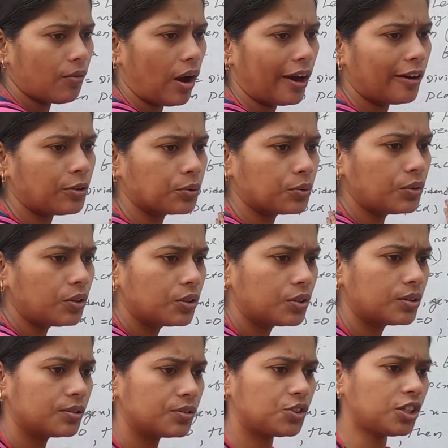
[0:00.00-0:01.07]
equal to
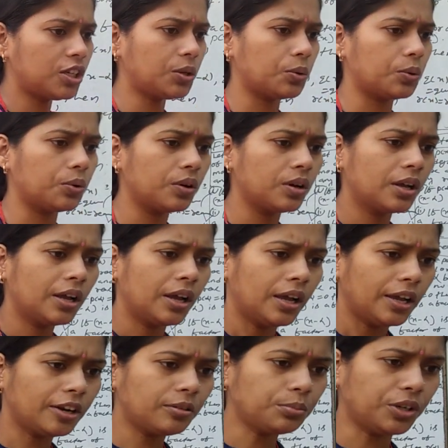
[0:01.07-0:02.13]
0.
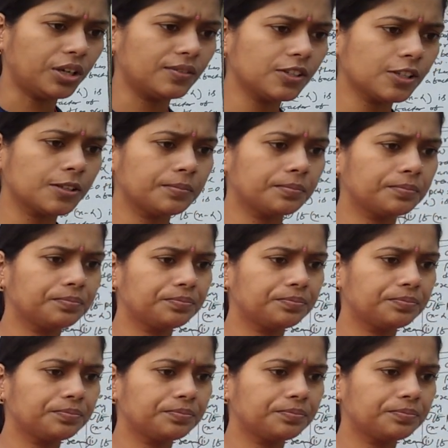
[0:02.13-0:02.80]
It means